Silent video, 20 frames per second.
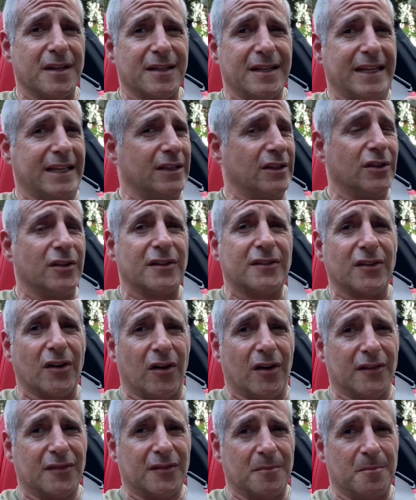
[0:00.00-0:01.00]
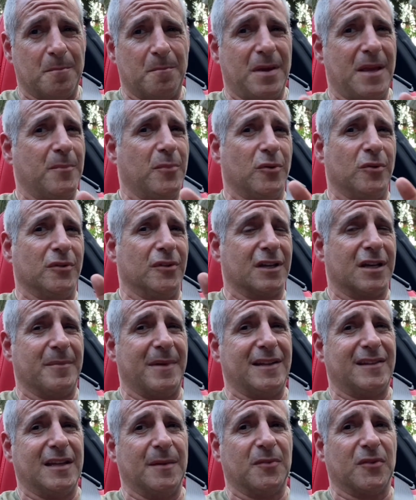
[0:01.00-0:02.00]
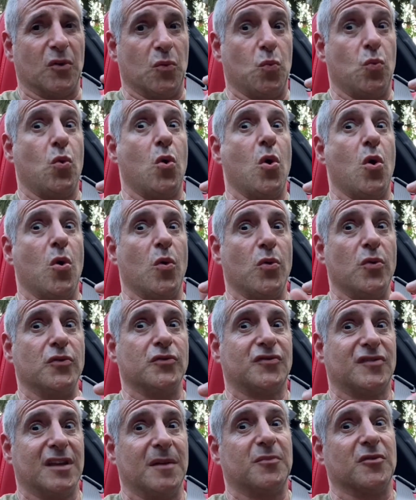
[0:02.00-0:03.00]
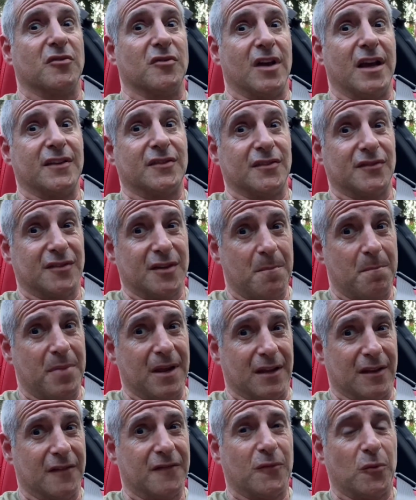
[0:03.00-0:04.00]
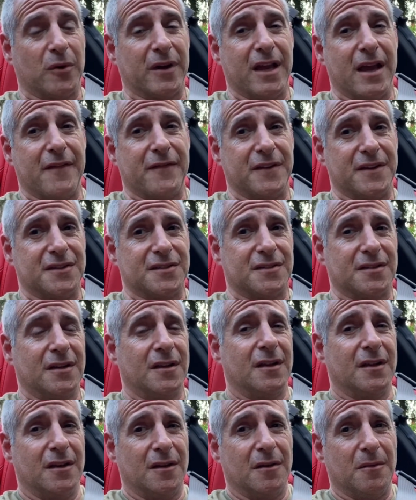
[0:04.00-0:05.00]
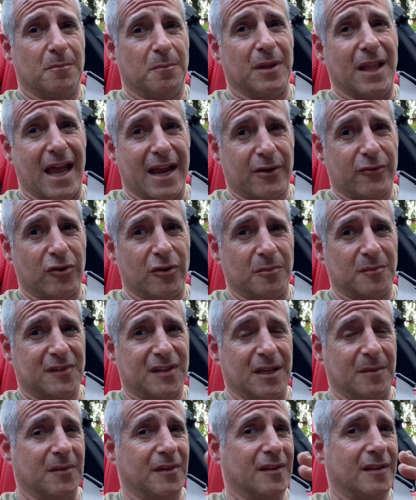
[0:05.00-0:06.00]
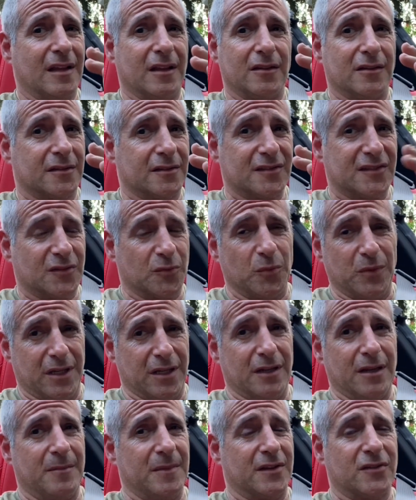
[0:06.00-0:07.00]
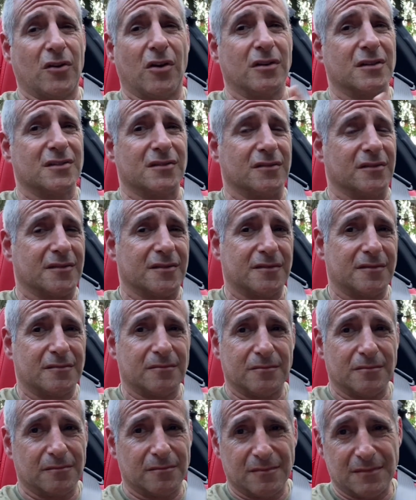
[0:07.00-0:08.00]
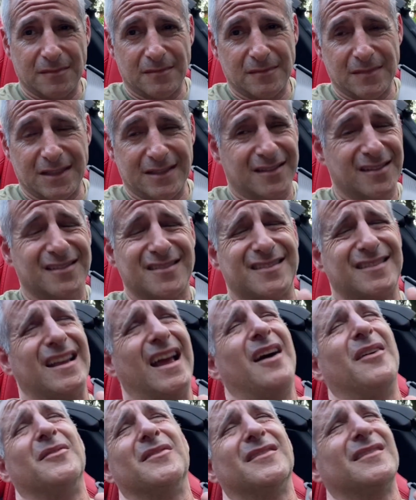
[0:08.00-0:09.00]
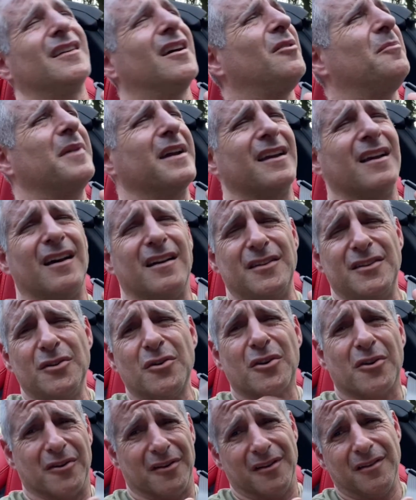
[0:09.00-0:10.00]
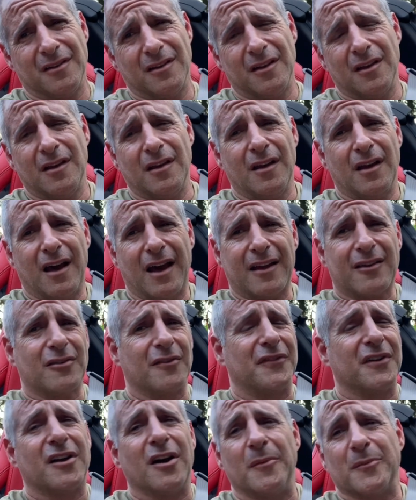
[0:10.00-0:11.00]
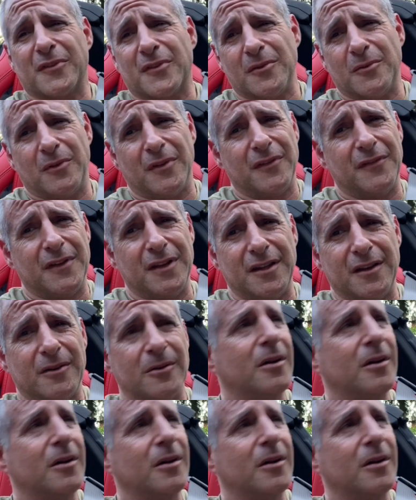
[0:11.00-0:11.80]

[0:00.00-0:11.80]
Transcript: It looks awesome. People who look at my tips go, whoa, those tips are nice, because they're big. They're 4.5-inch black chrome tips. They look sweet. I mean, this car just looks, it just sounds, oh my God, you heard it. I don't know if it comes through on the video.